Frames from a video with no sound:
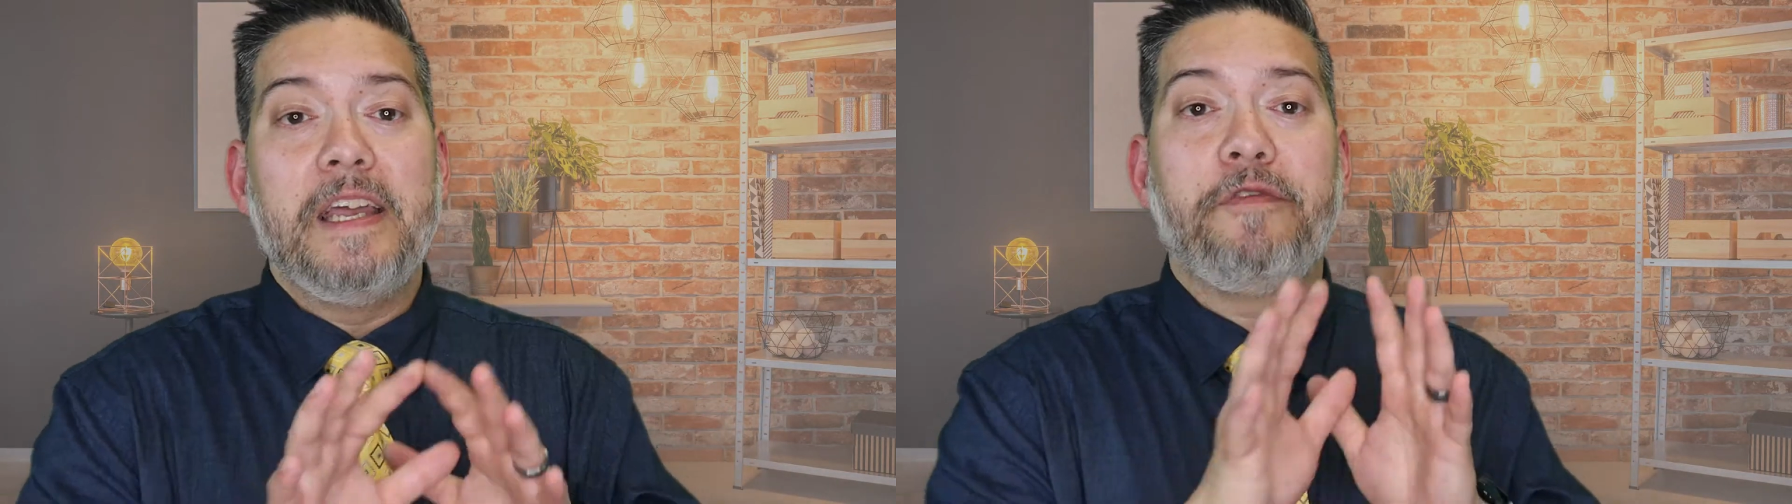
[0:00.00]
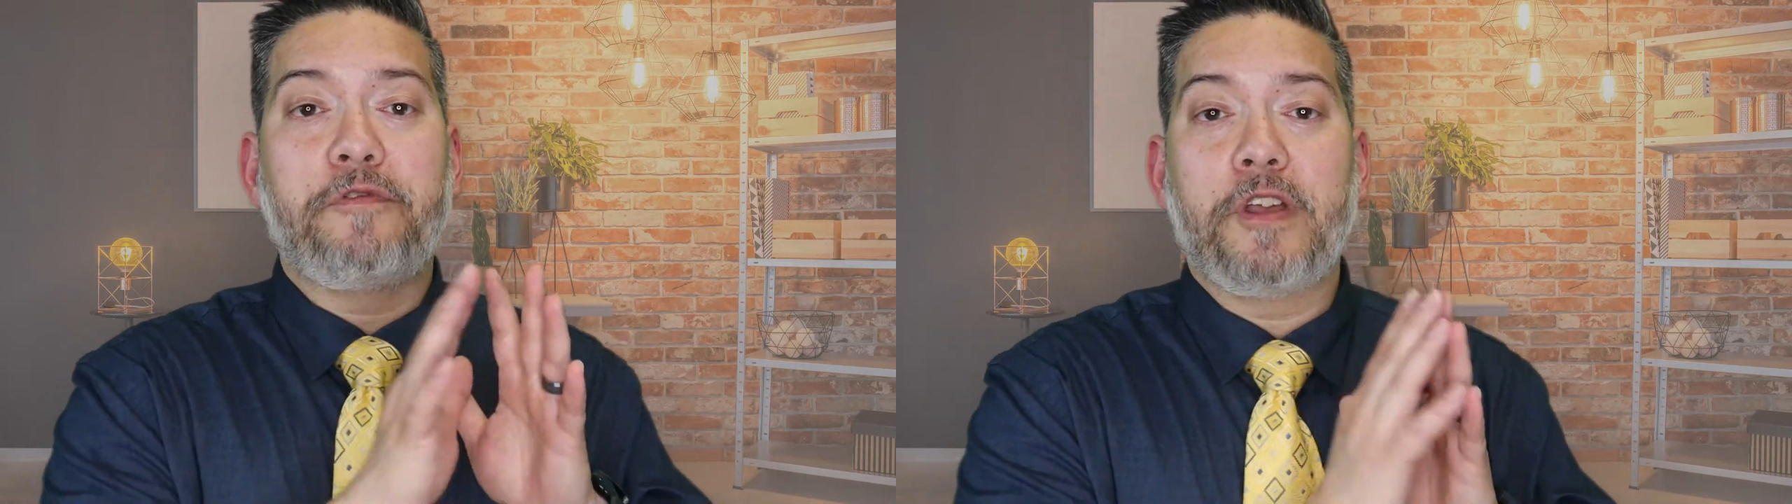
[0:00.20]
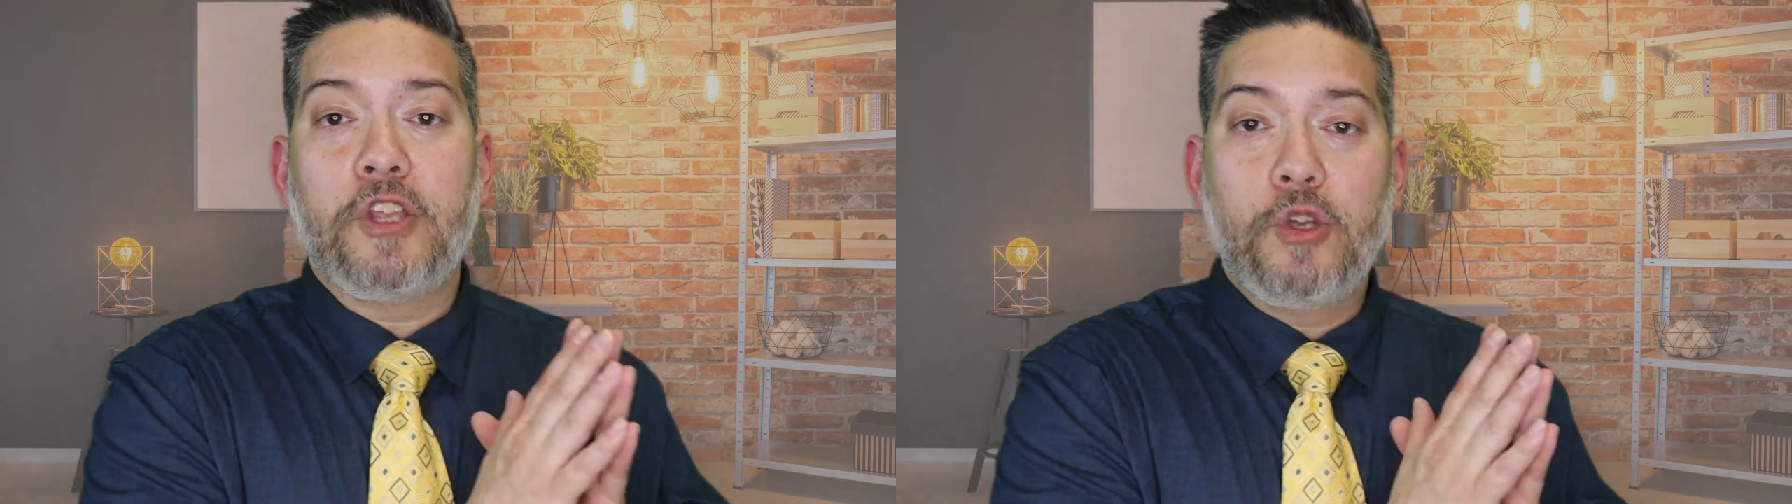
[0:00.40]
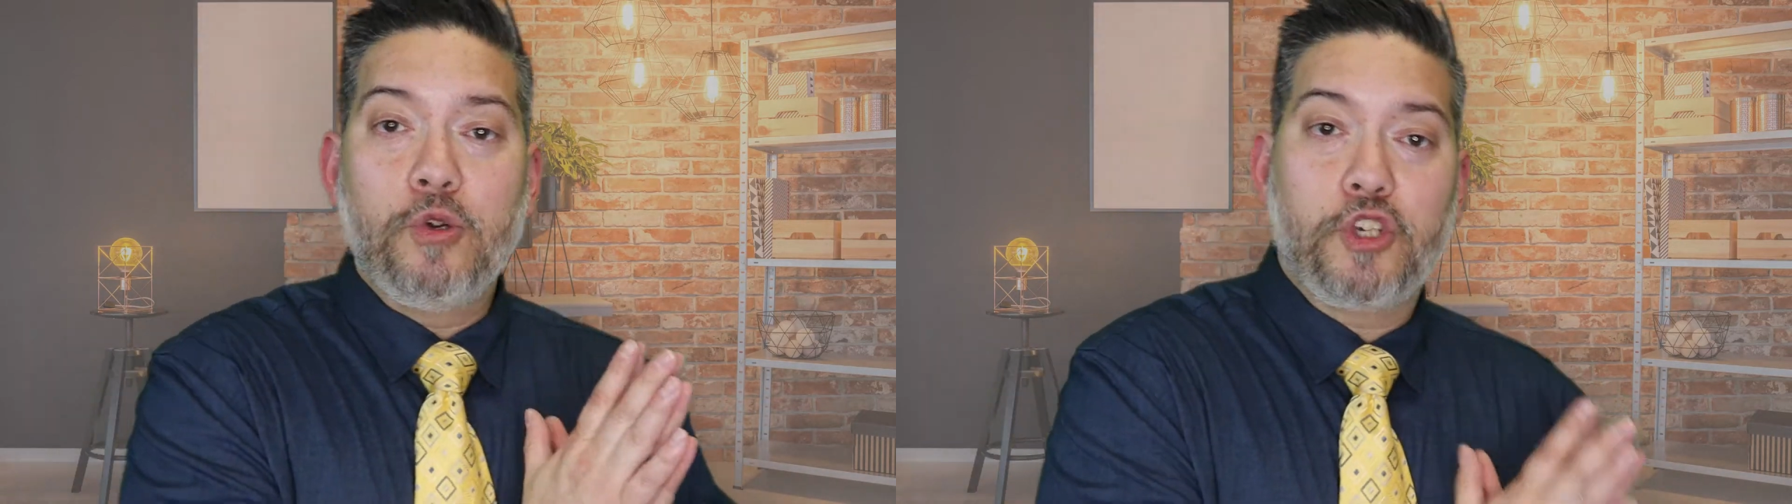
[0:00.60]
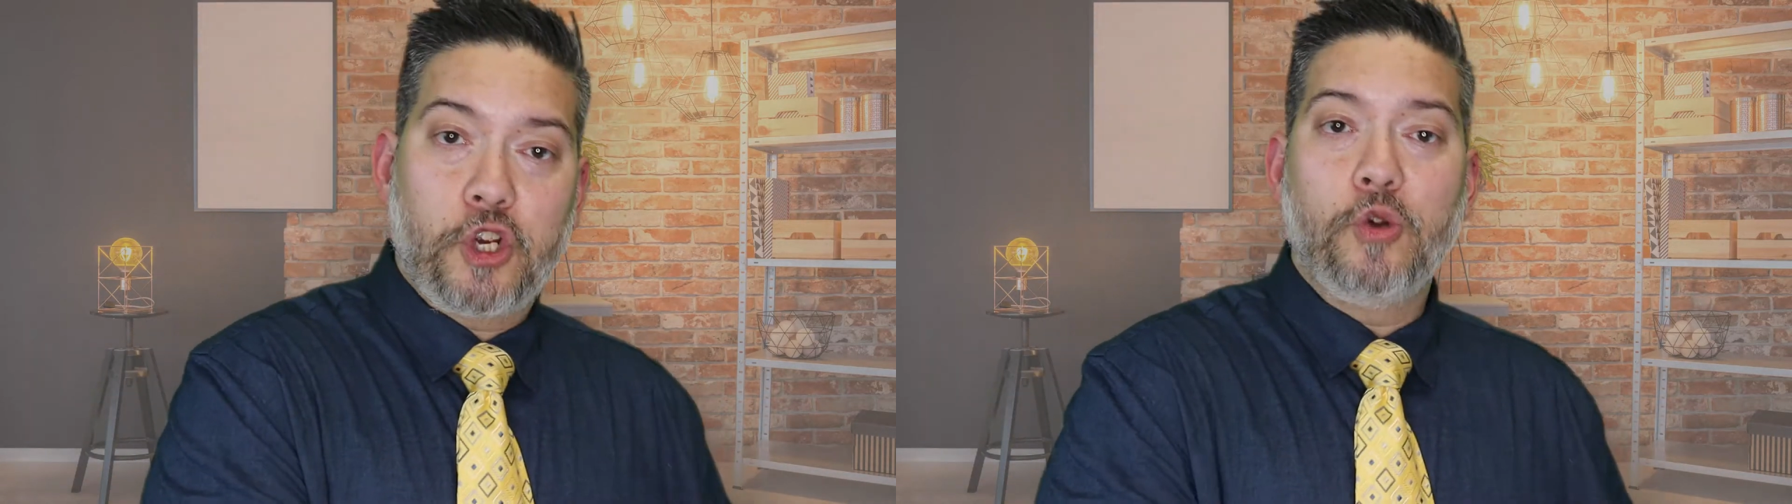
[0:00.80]
If
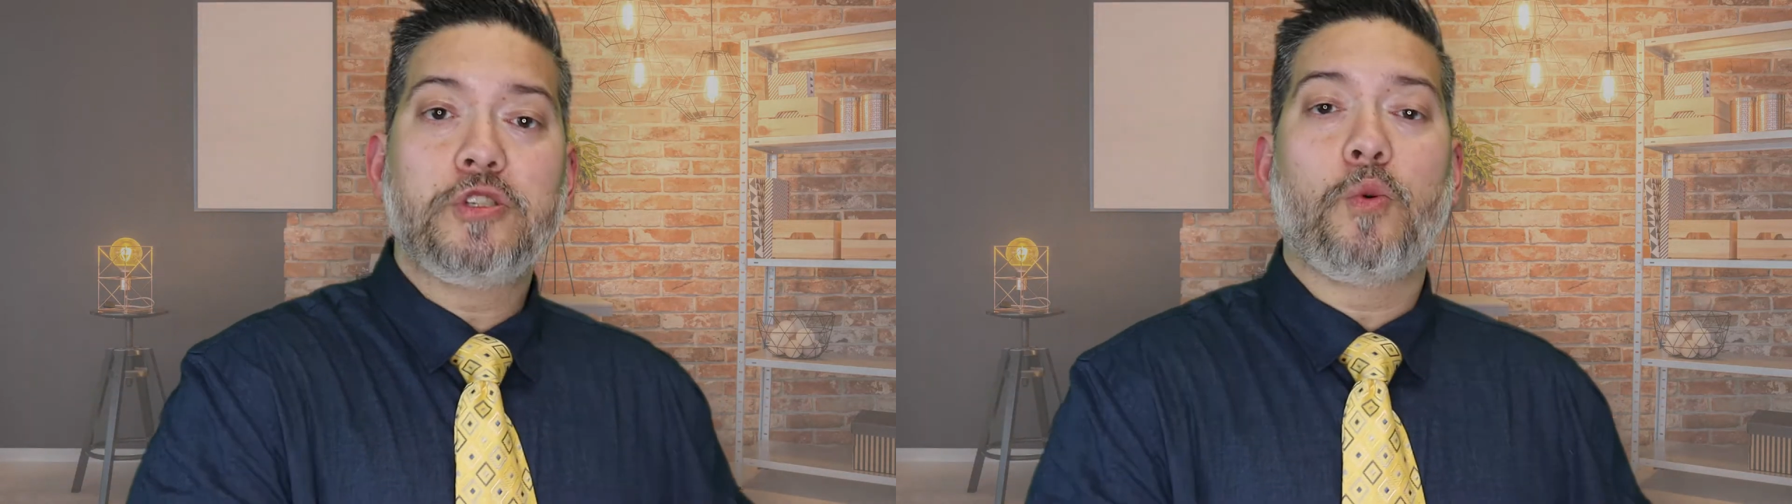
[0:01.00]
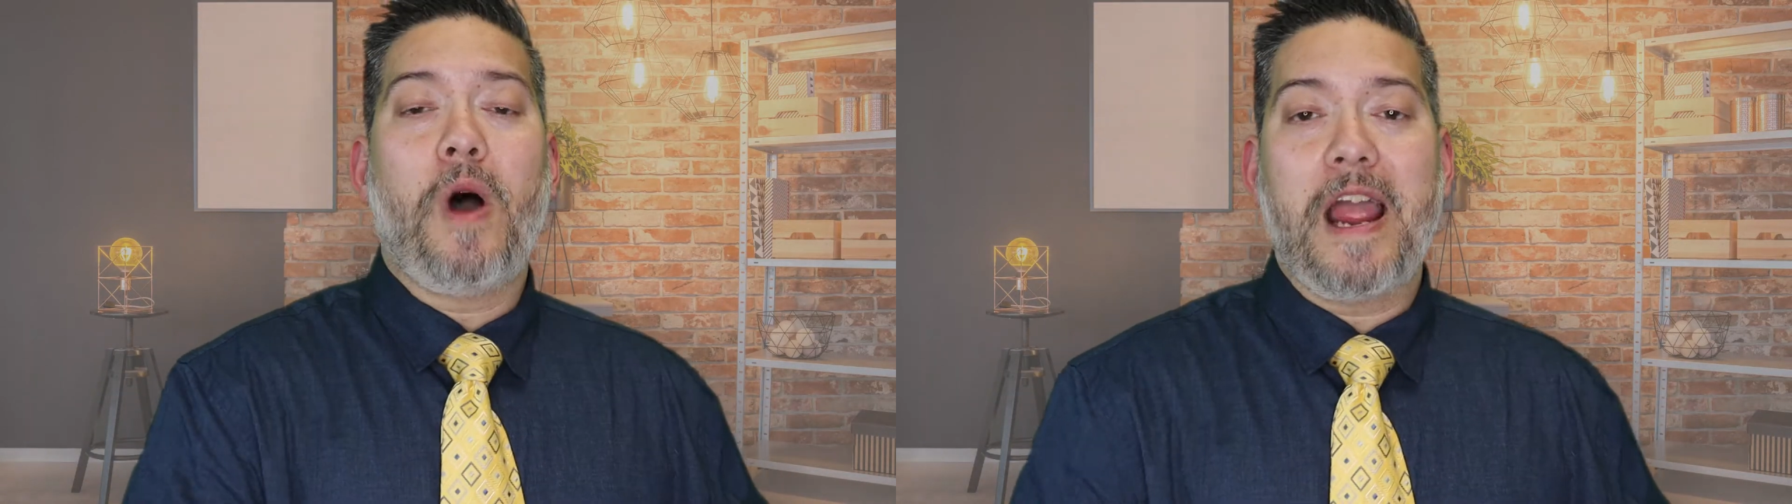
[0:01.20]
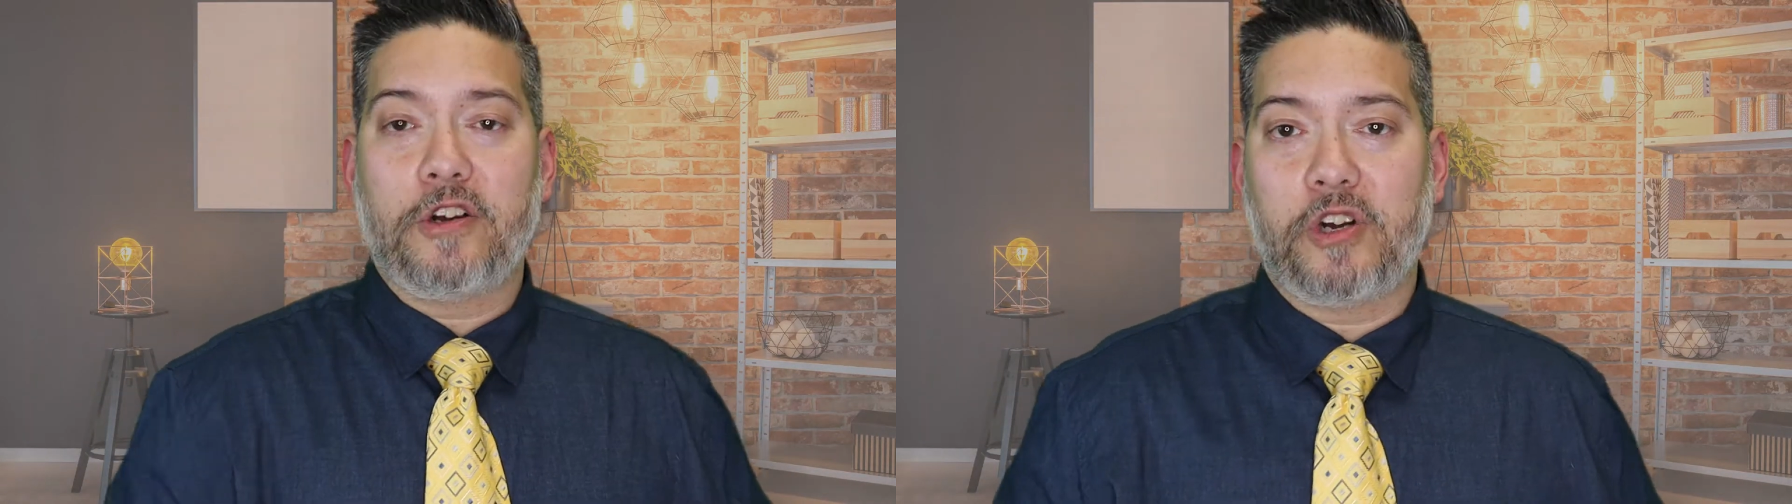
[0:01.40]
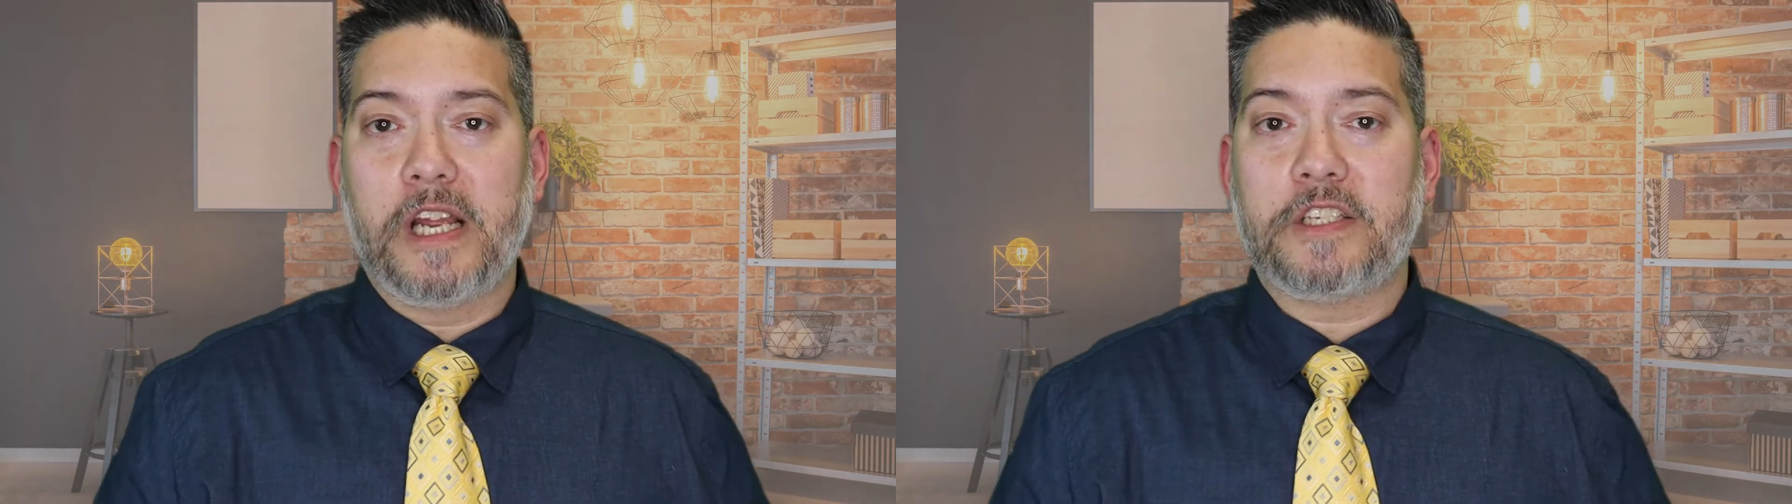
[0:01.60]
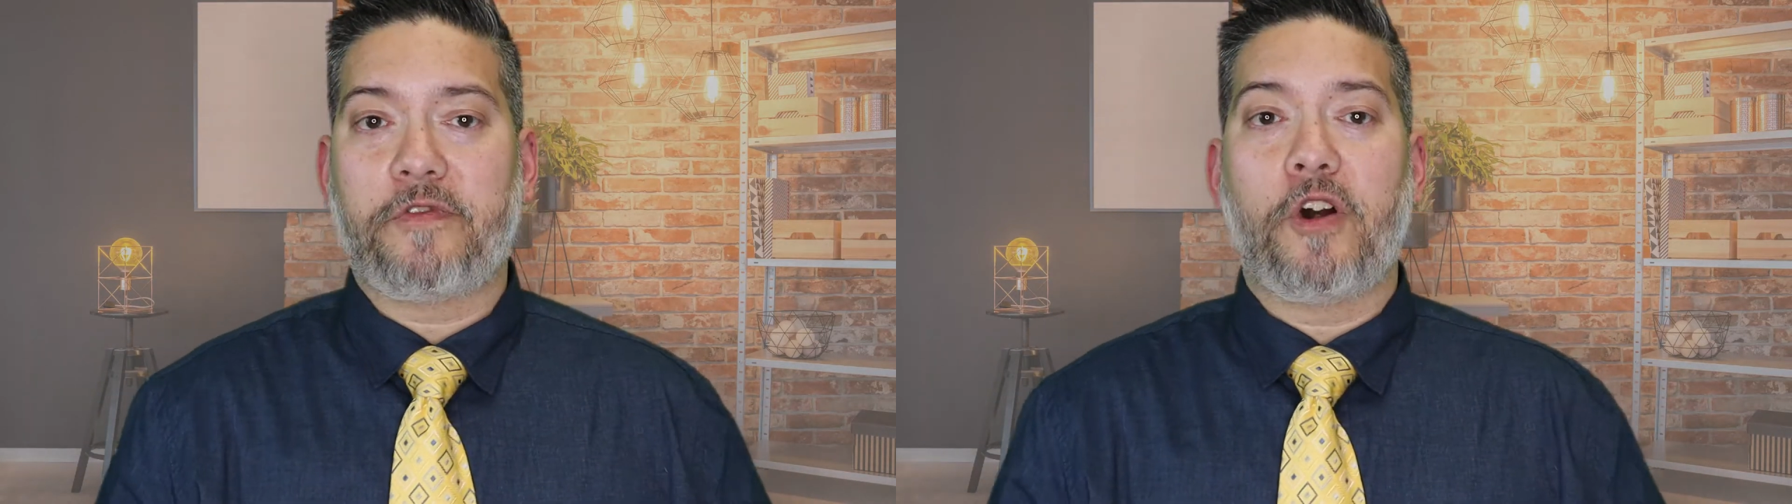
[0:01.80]
you choose a wire
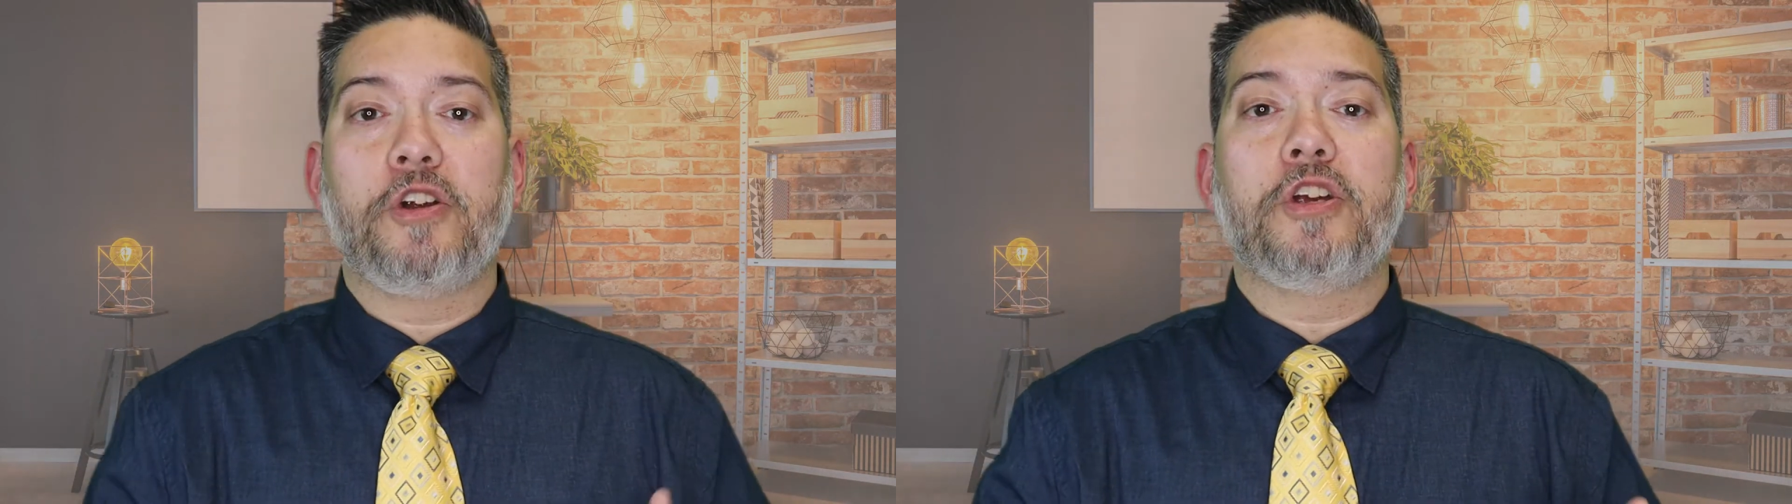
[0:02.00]
transfer,